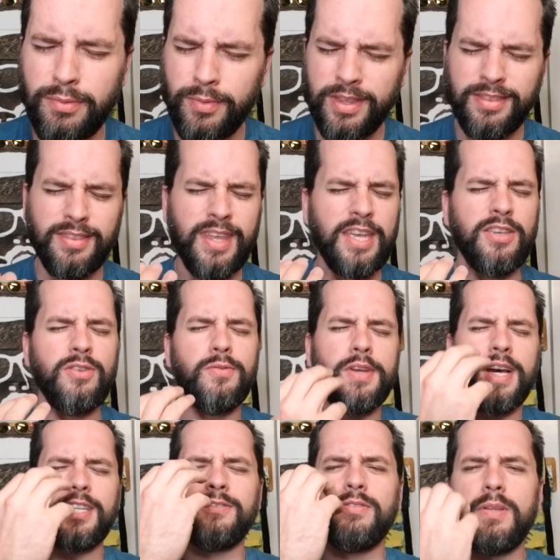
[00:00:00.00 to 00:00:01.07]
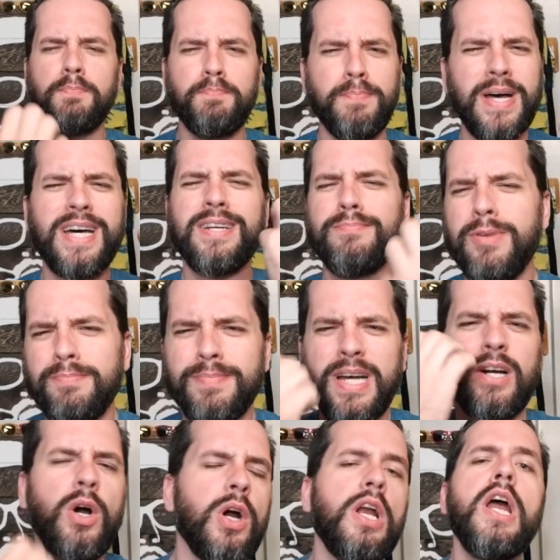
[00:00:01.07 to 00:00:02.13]
I want to thank you guys from the bottom of
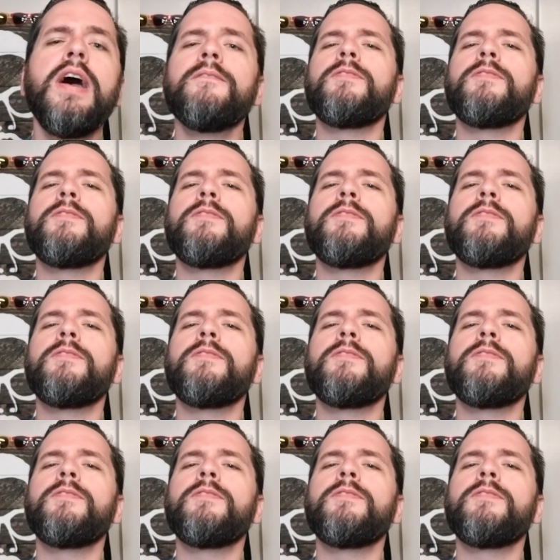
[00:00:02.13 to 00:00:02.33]
my heart,